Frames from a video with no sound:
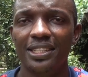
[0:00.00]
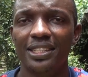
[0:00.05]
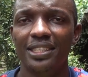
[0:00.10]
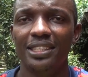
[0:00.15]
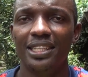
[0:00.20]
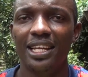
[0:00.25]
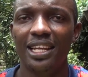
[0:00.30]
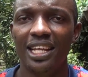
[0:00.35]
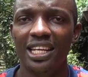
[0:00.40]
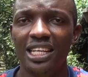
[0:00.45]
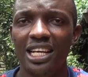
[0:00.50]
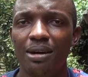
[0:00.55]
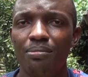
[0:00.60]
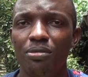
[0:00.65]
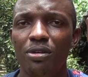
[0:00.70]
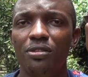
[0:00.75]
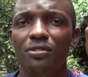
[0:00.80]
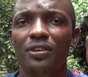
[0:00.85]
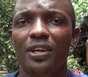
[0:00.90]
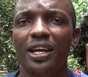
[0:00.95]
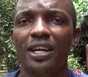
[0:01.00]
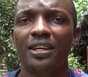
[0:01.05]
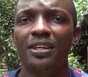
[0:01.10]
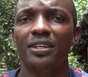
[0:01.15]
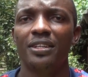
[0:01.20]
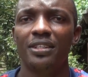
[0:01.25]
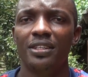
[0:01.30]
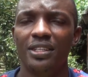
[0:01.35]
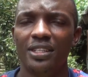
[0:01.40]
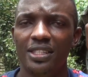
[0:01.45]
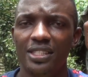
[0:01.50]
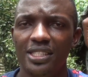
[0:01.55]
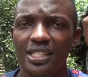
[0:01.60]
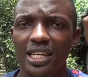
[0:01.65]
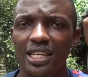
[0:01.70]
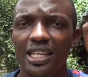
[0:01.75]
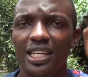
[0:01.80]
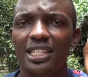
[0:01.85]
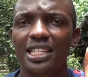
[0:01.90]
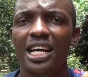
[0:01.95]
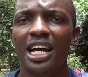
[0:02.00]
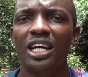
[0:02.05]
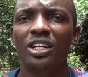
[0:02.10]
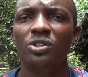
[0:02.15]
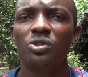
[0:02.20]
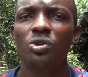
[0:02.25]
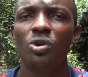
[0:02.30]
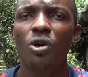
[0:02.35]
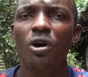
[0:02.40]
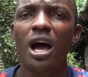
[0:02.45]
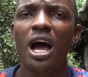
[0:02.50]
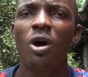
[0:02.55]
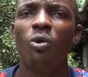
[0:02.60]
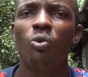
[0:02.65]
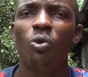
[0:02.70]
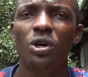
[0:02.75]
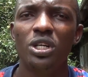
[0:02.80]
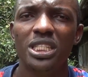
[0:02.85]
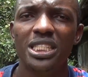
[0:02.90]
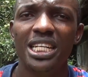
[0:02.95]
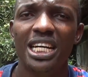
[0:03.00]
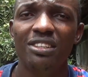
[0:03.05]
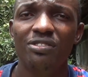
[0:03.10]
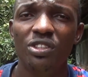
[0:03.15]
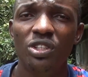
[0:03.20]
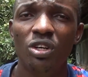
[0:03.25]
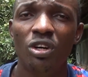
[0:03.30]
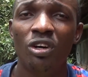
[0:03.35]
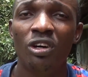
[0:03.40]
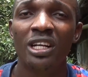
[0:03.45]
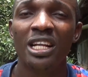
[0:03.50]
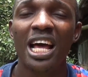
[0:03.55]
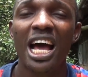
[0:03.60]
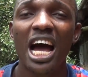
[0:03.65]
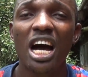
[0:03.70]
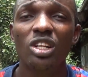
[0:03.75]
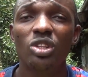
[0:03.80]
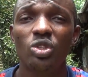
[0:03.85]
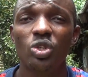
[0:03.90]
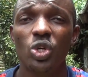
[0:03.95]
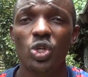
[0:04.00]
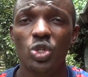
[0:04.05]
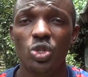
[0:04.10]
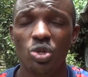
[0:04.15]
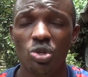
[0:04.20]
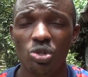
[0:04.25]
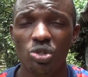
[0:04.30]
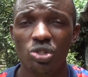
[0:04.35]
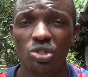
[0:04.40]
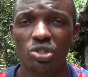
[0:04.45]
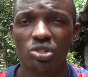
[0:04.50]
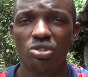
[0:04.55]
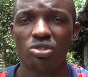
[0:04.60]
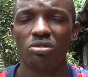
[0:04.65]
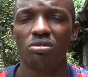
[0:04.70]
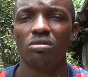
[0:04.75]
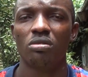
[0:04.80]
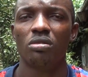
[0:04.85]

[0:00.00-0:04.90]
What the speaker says: the link above here. Check it and go and watch that video on how to use